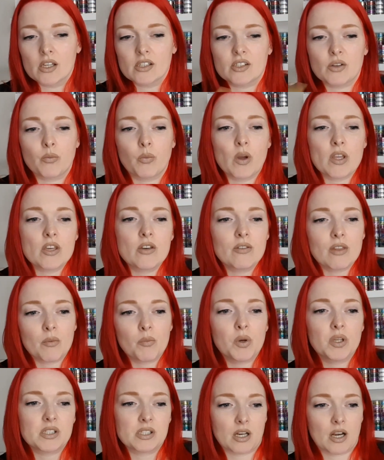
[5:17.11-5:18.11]
So when you
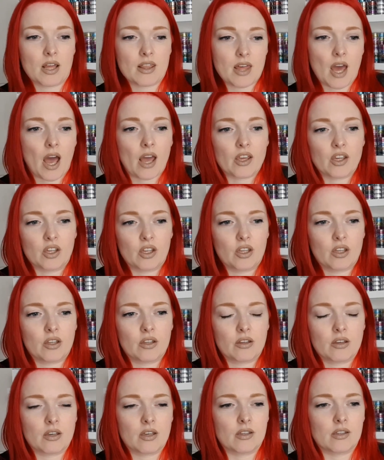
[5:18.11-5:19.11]
then put it like that,
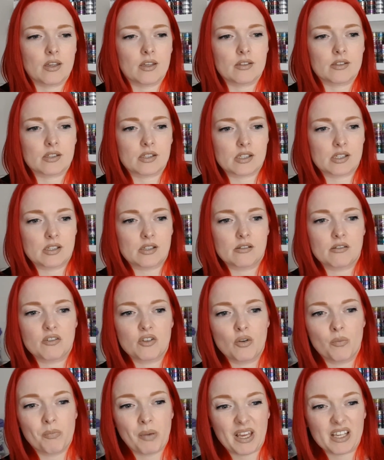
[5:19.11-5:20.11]
it is
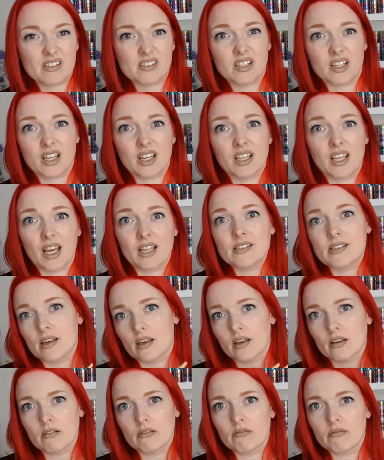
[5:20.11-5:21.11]
you're basically
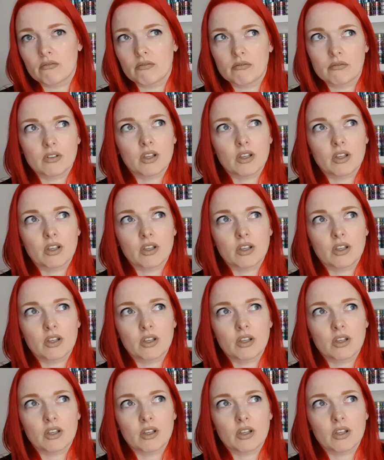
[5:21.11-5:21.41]
getting